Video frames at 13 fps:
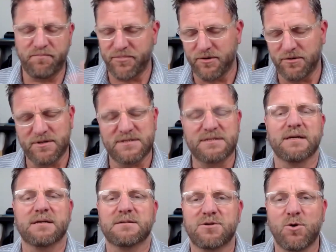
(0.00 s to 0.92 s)

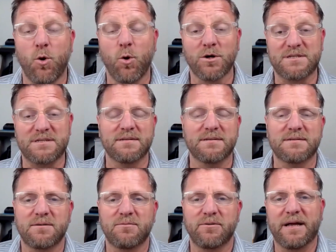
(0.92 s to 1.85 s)
36 courses
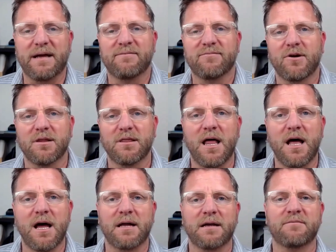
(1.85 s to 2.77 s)
that we have
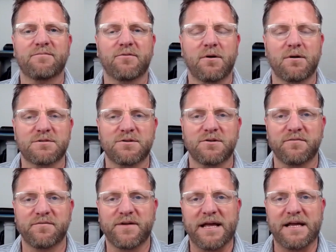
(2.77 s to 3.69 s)
online for our
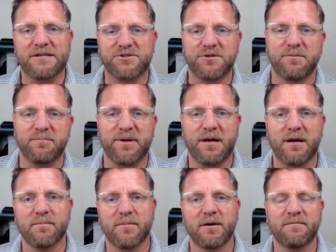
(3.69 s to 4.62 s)
certification to
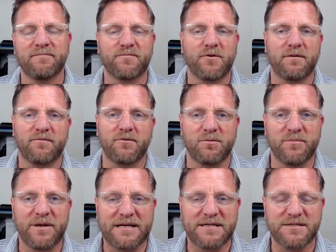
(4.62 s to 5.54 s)
become a Forever Home
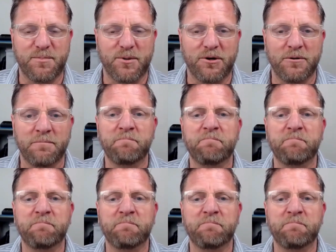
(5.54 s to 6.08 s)
expert.